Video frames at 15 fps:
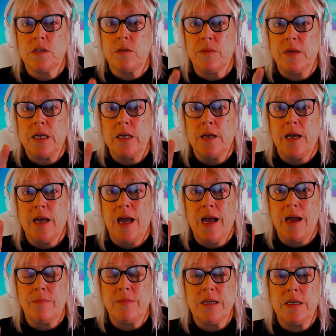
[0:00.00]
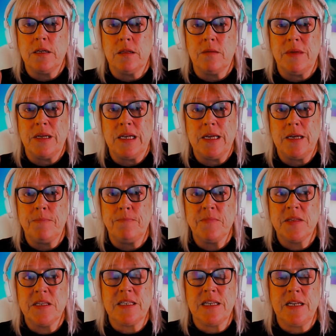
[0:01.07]
to be happening at the minute,
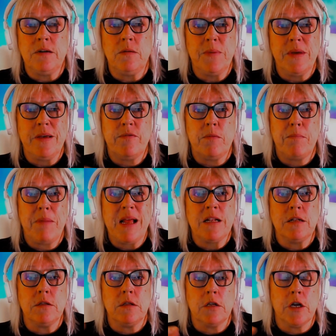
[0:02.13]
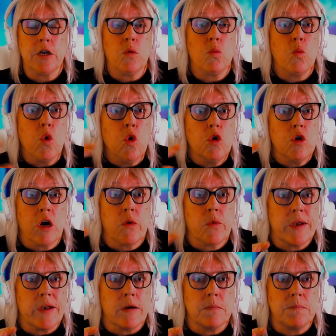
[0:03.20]
is a little bit of a battle and a war
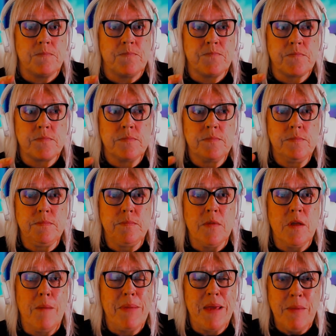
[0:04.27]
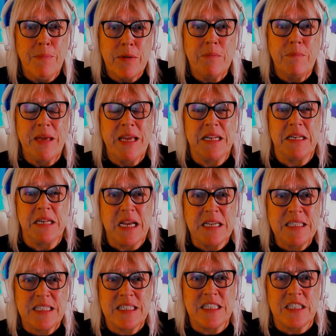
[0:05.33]
going on. People are being
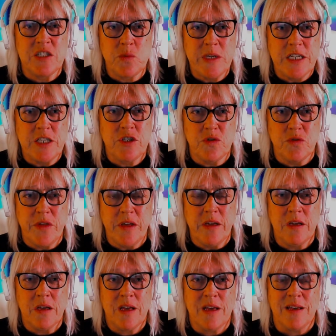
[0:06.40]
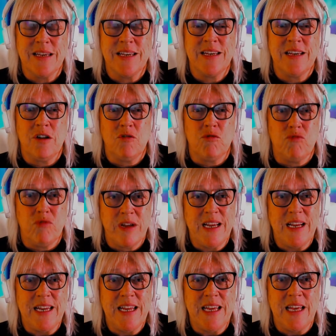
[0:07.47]
nasty to each other.
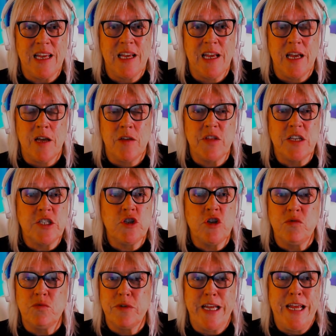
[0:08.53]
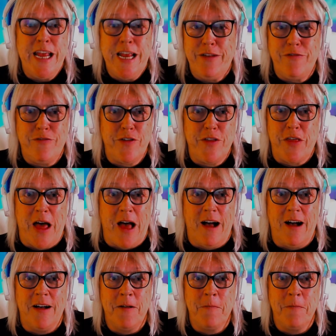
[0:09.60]
Really? There's no need for that.